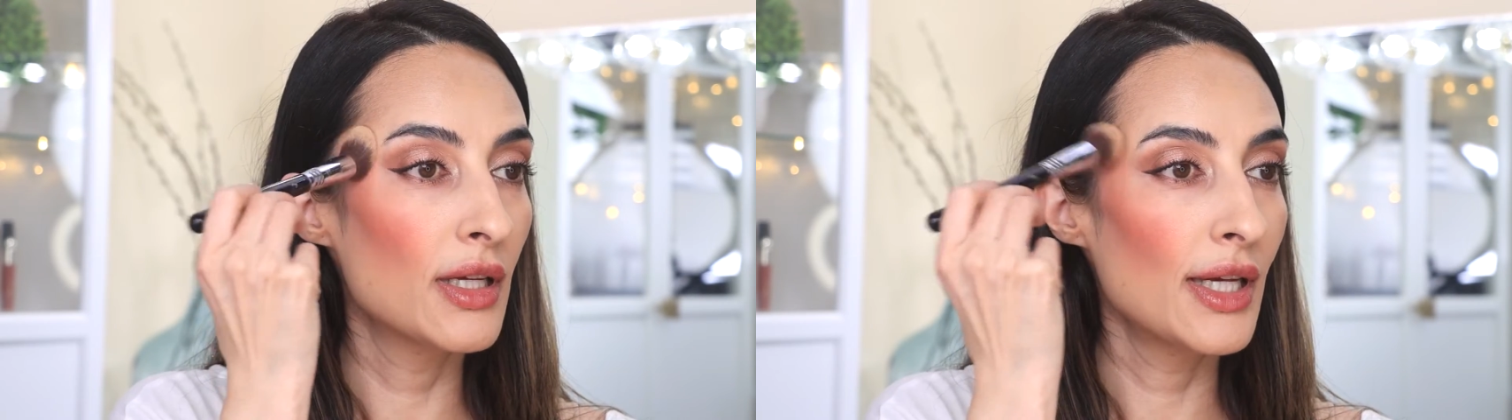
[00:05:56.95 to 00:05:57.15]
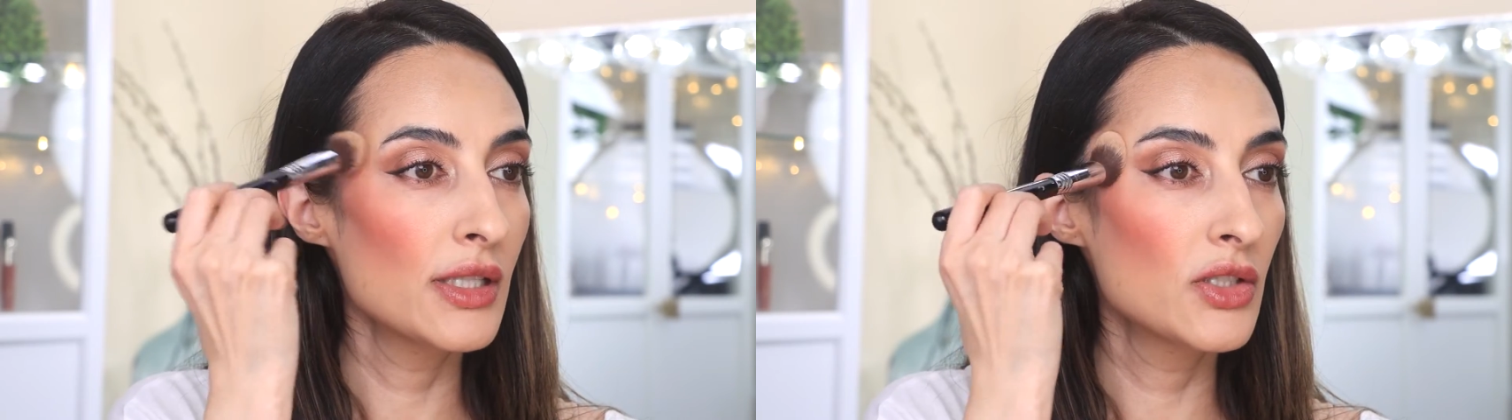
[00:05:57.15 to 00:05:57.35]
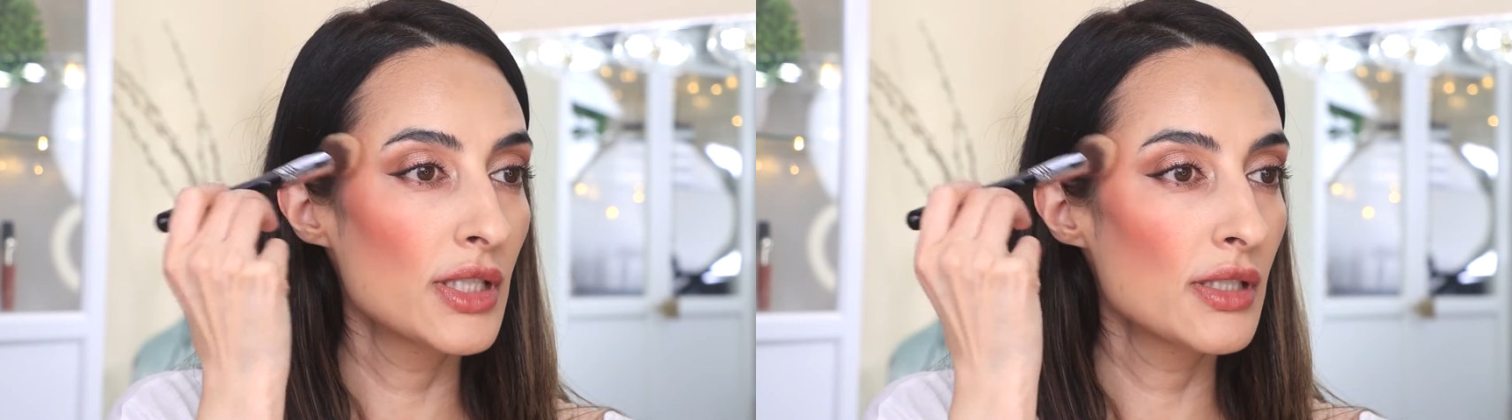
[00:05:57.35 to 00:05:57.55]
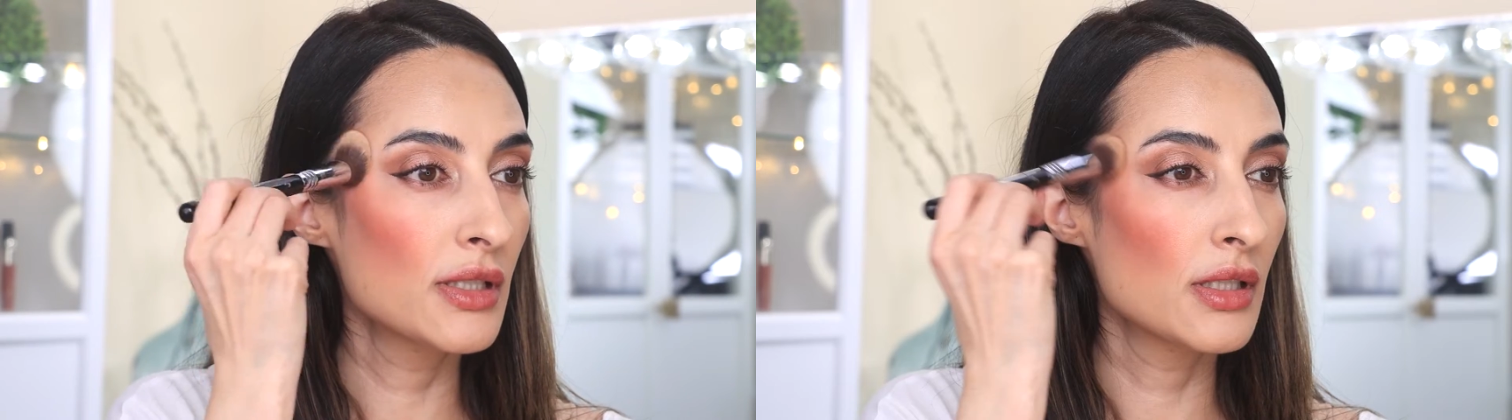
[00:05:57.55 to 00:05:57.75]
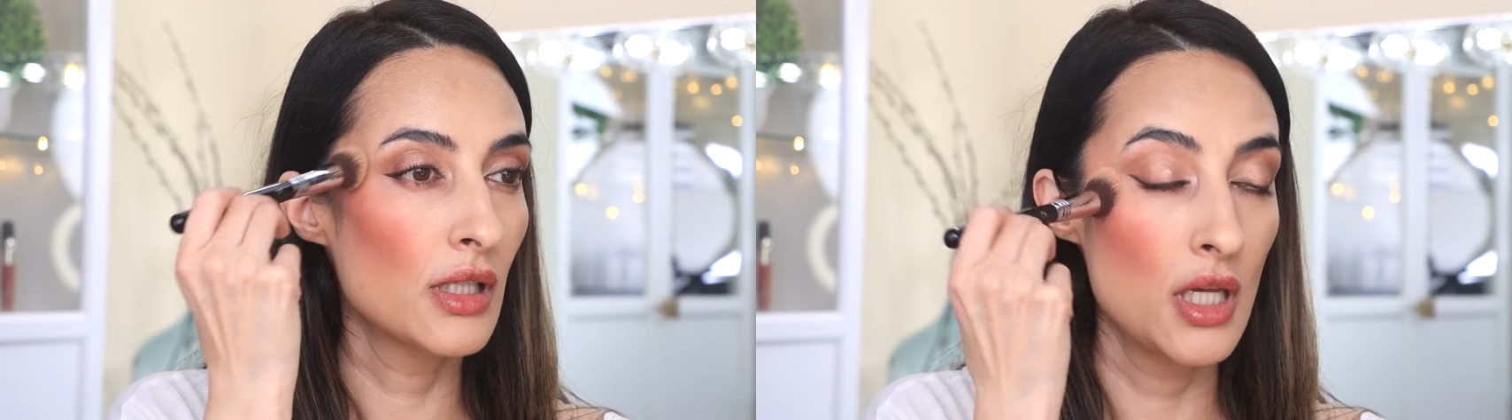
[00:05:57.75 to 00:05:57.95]

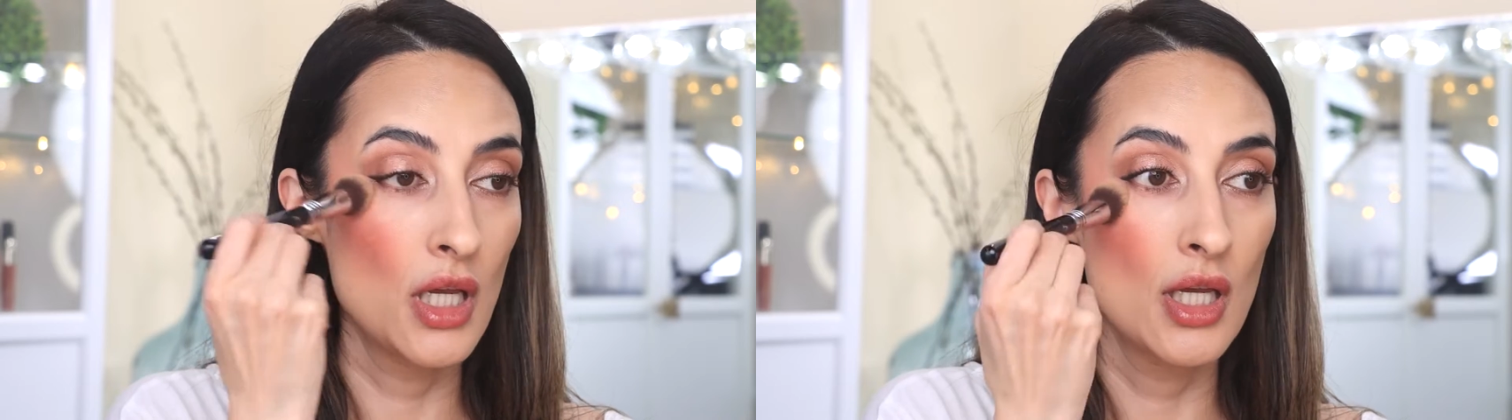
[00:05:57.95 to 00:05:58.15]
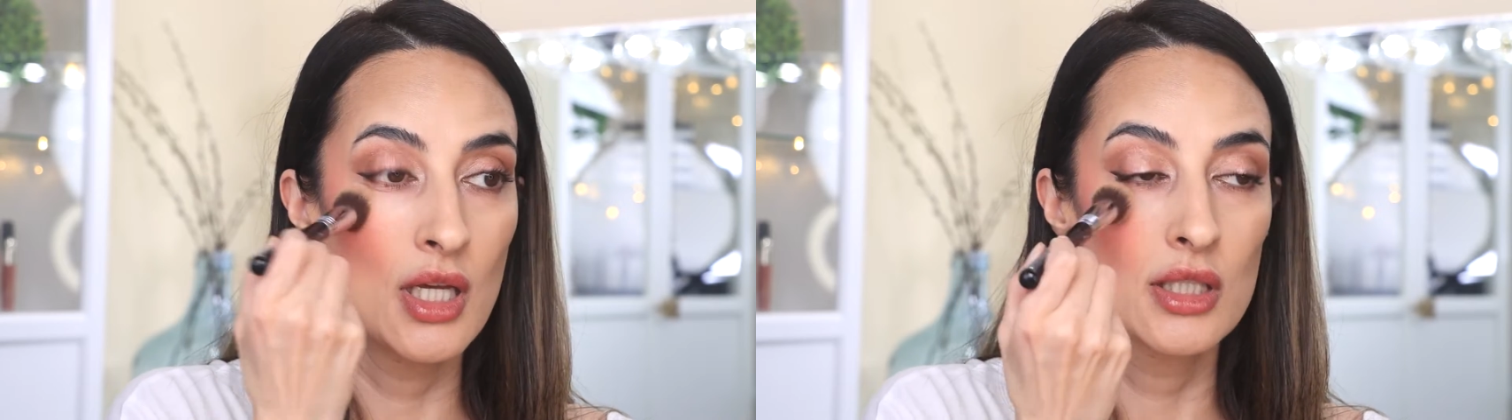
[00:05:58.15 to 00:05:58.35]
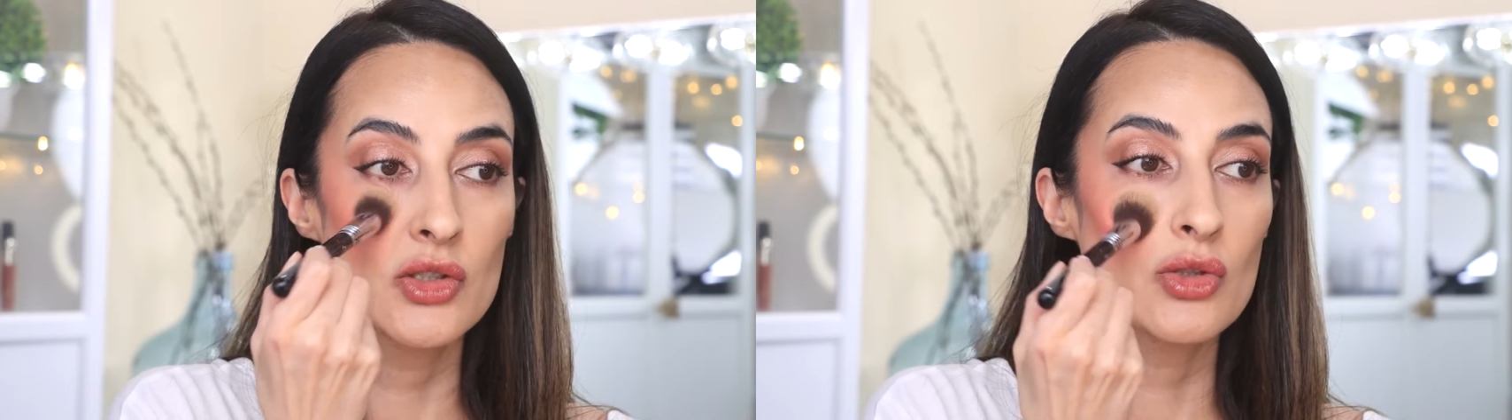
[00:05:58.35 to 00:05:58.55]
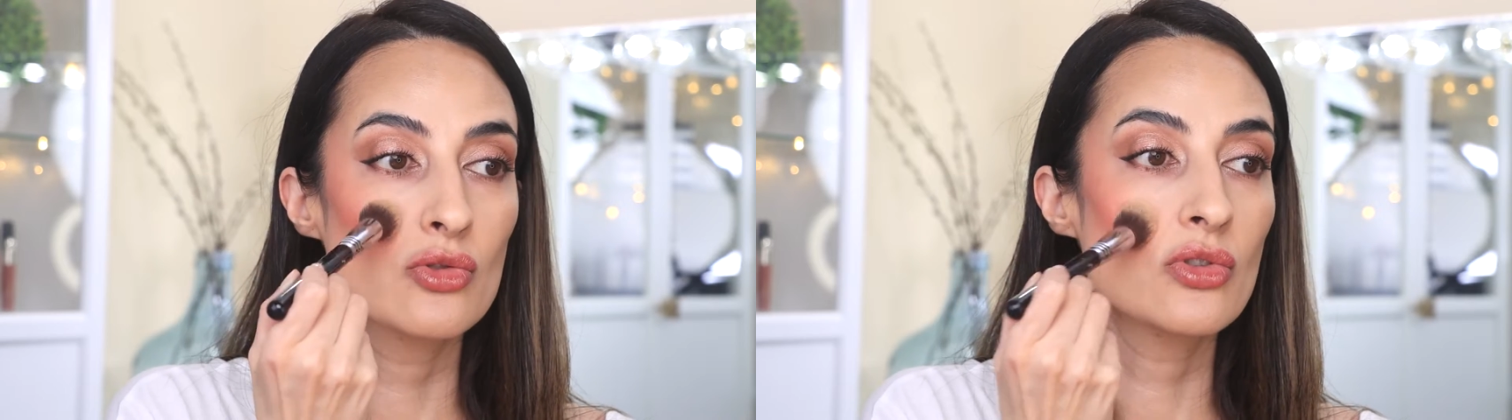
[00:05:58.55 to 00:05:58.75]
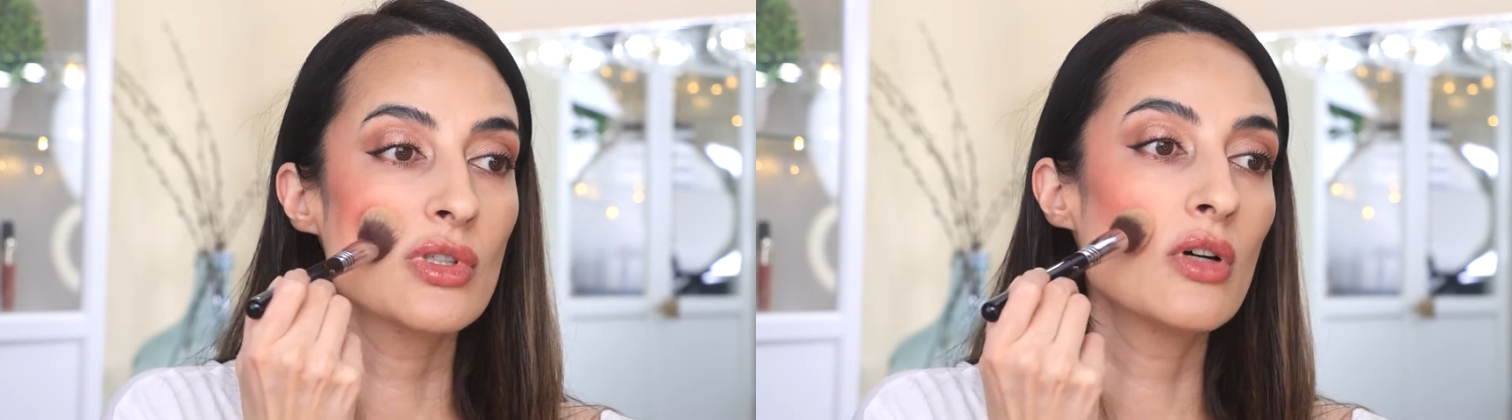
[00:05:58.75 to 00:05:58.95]
edges to
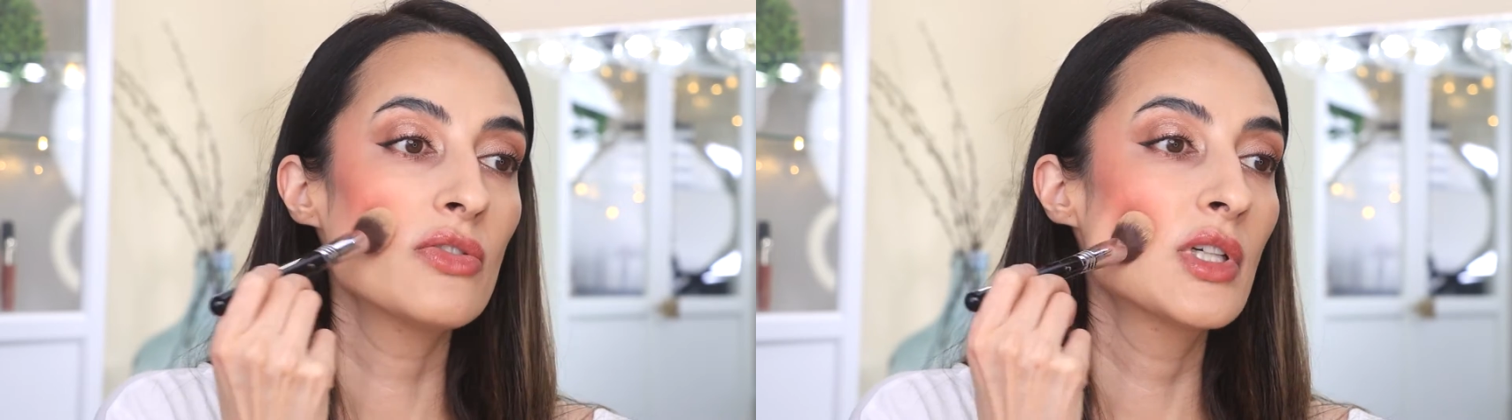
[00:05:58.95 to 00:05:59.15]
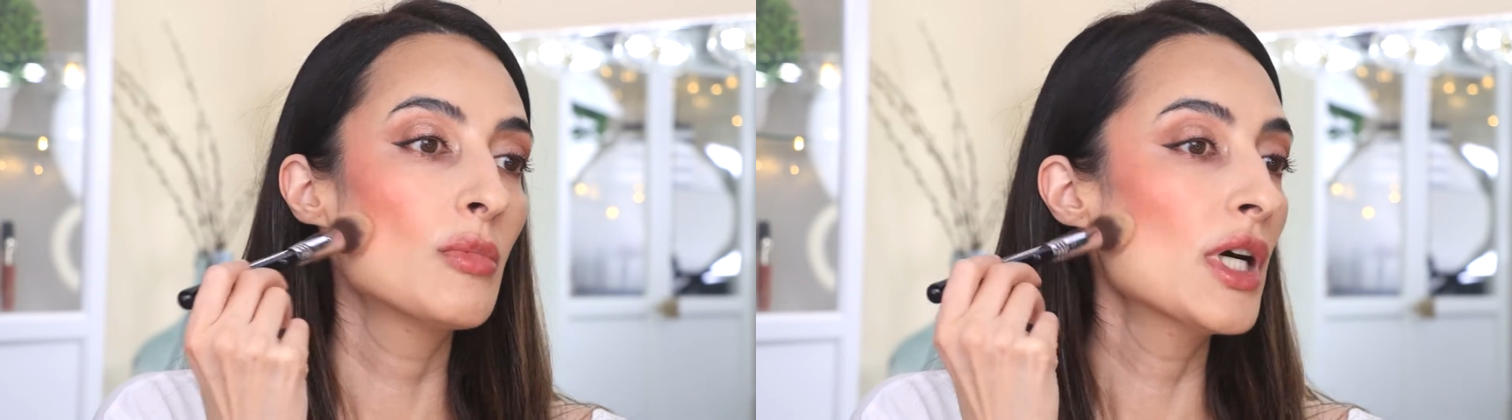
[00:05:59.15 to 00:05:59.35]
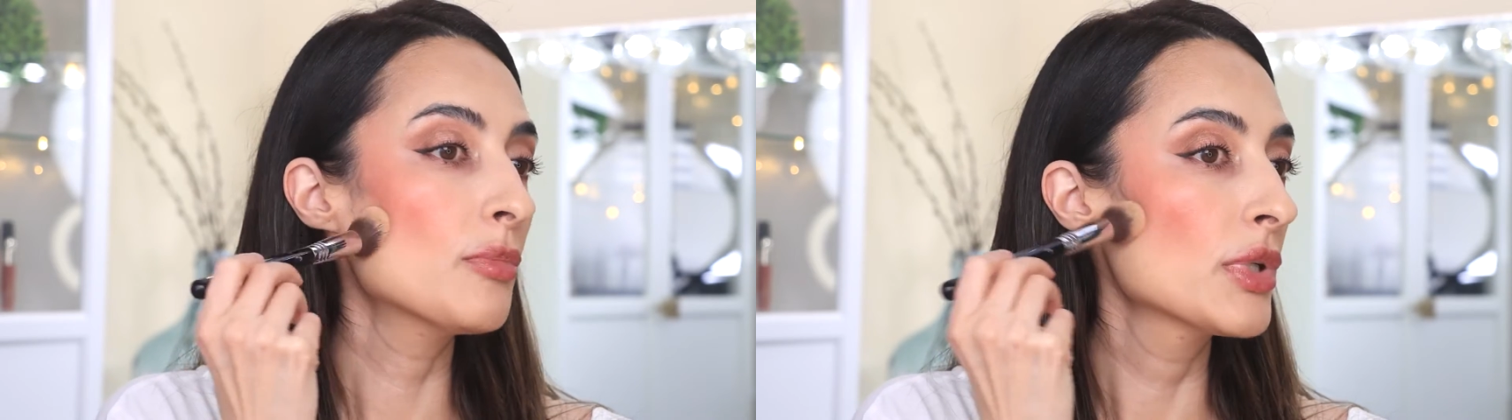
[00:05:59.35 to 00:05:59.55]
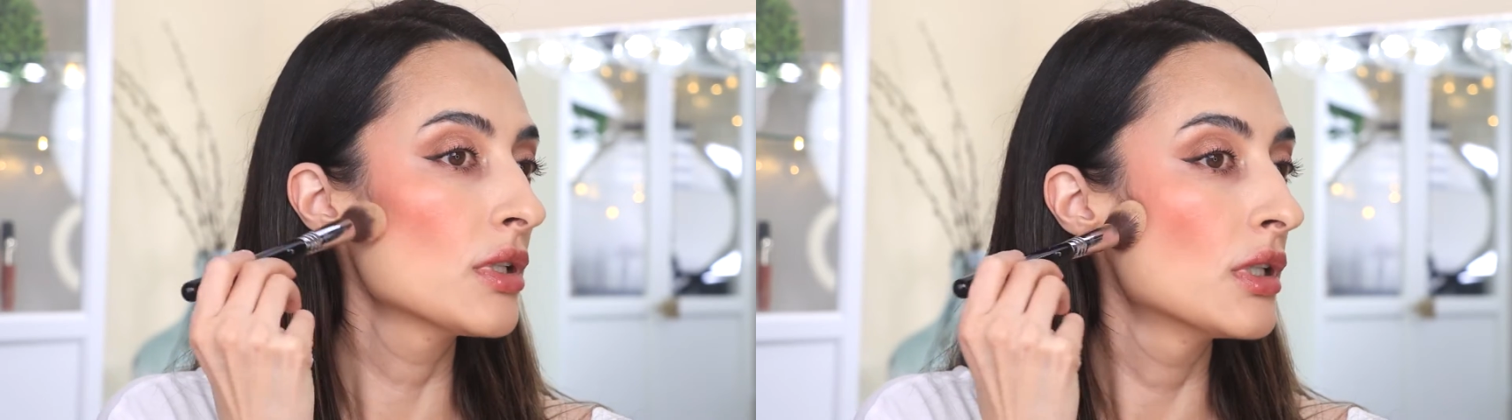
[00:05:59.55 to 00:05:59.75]
soften them up.